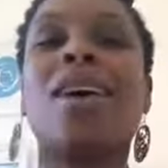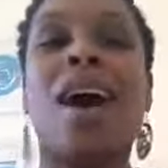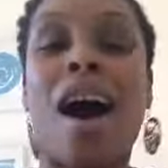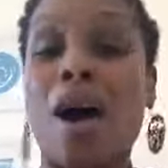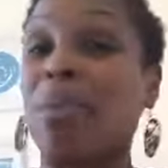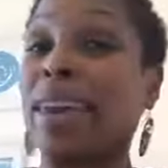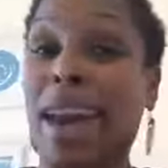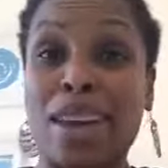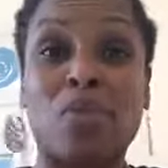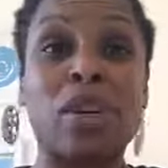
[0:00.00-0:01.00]

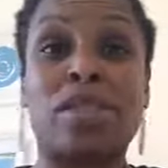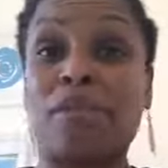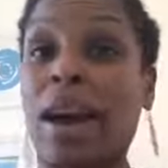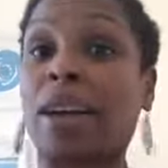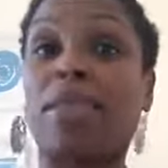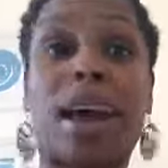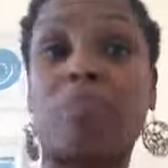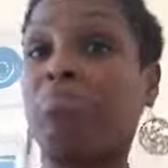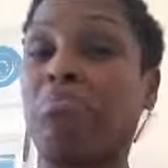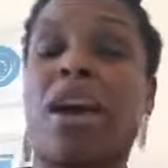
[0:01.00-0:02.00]
again, was the fact
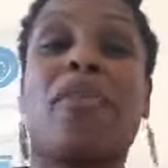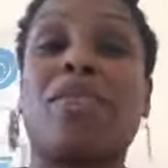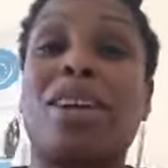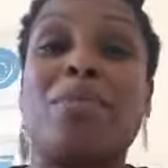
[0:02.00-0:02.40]
that African